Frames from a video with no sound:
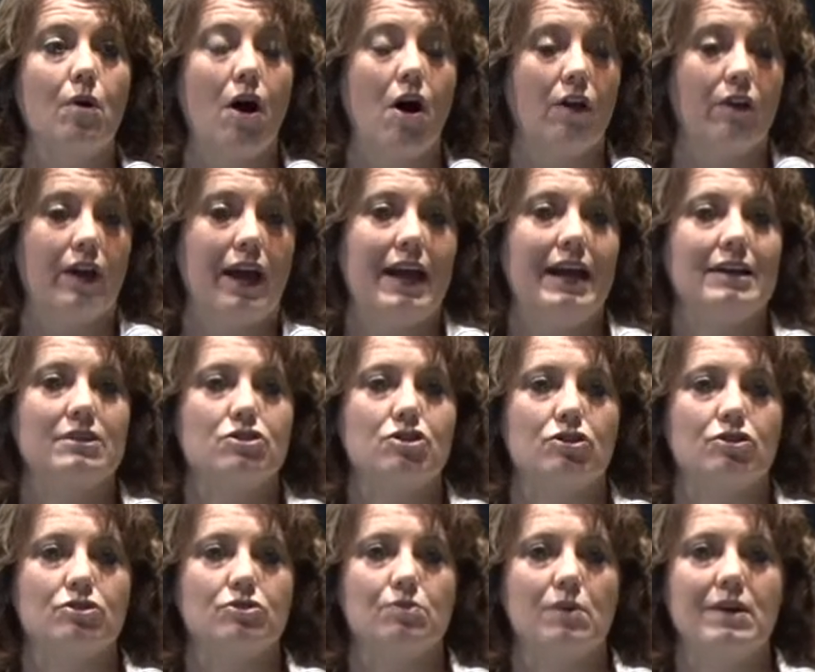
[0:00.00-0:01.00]
all the
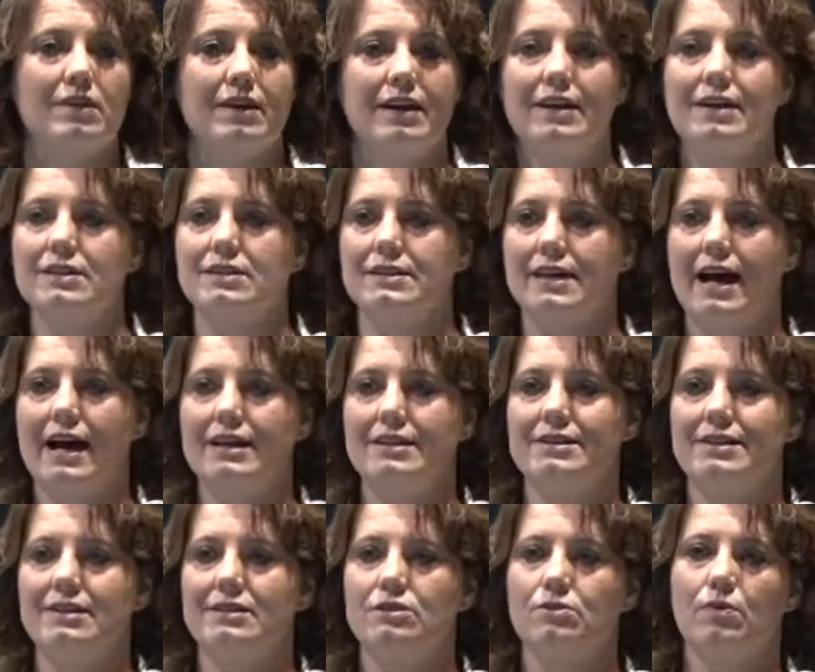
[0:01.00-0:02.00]
answers. We think as
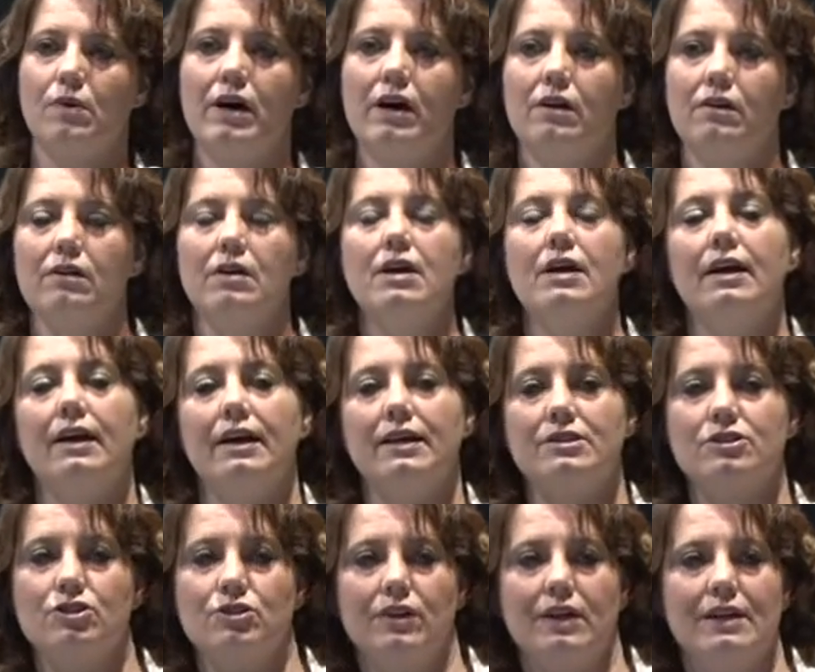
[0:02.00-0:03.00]
scientists, well,
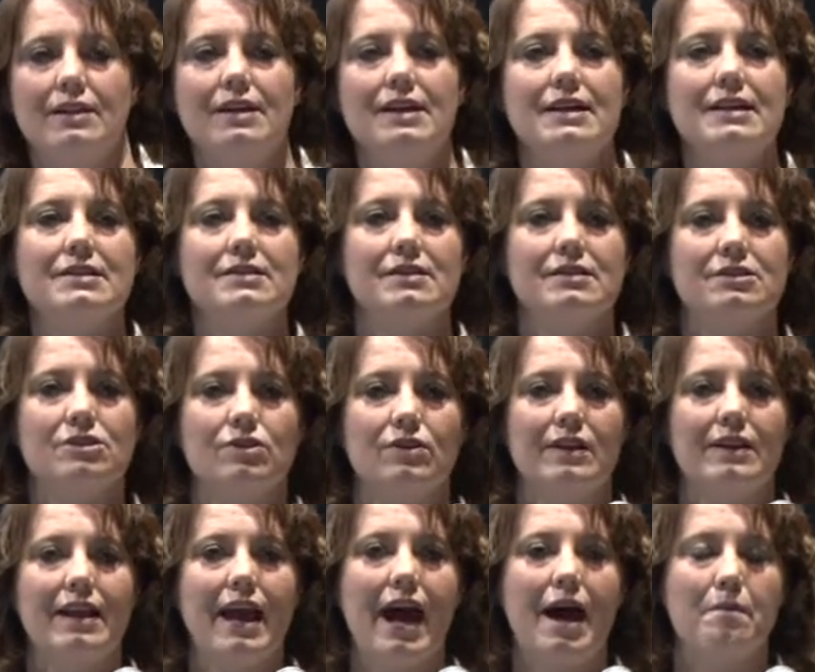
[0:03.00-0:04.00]
it's doing this, it's
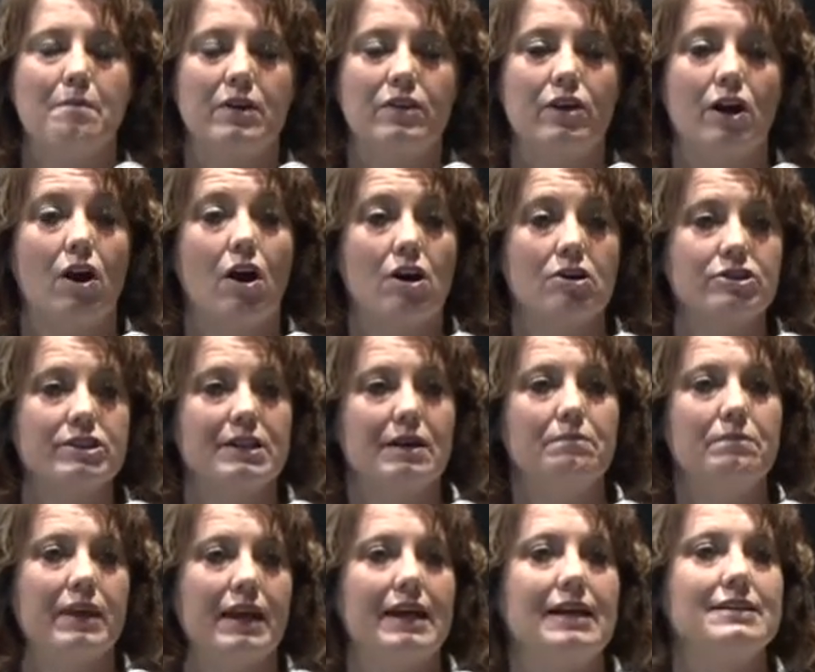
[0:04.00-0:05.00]
doing that, but there are
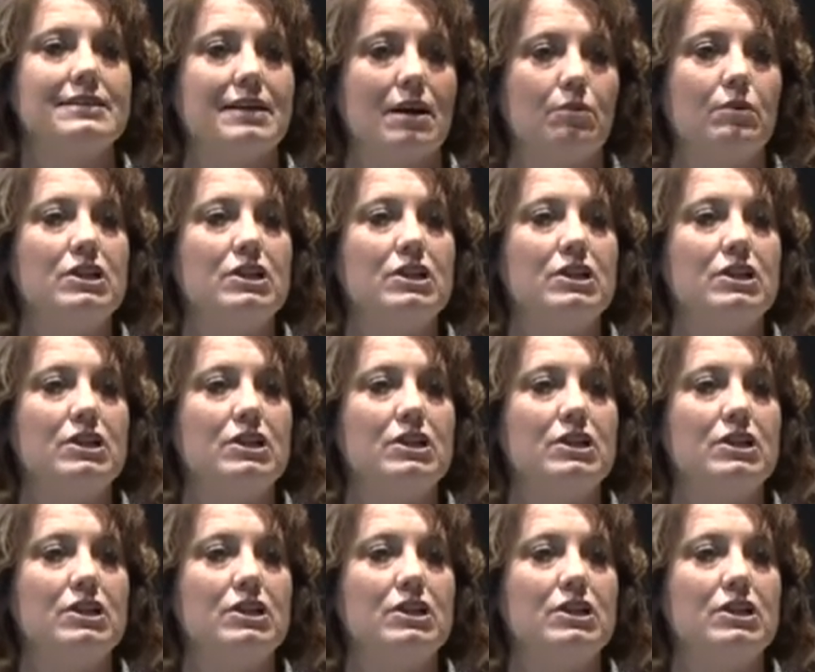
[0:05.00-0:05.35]
some things that